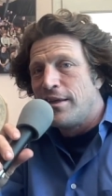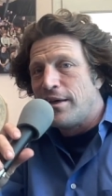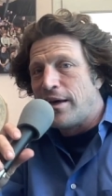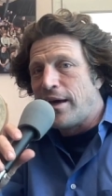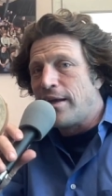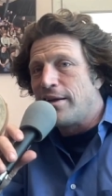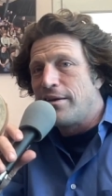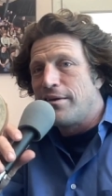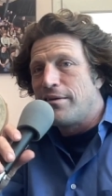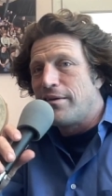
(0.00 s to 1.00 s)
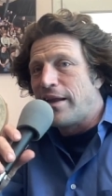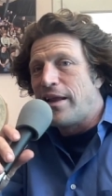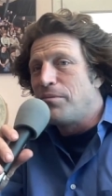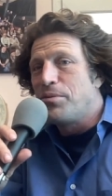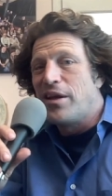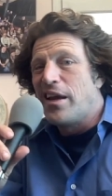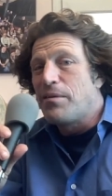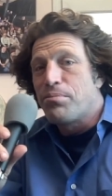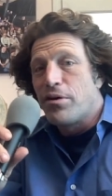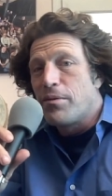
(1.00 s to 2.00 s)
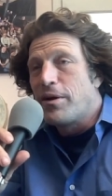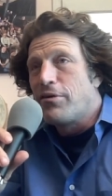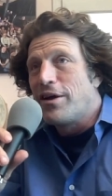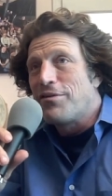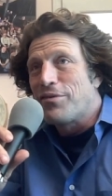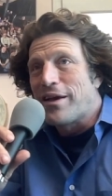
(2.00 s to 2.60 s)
that hadn't been any part of my life.